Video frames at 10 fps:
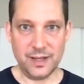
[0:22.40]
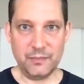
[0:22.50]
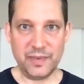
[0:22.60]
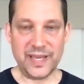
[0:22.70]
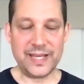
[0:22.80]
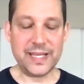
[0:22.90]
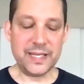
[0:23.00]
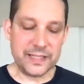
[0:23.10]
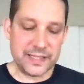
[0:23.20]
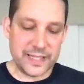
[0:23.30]
but he
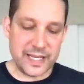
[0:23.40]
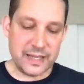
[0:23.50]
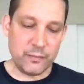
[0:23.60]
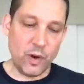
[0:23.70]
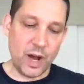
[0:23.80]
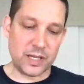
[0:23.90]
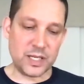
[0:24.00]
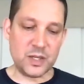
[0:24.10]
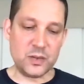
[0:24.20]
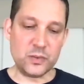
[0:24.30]
and his team walk
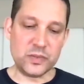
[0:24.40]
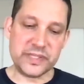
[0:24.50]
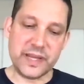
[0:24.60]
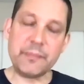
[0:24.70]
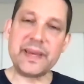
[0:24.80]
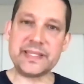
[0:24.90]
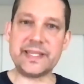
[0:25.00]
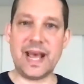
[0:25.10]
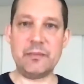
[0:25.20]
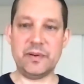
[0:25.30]
you step by
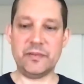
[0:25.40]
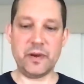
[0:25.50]
step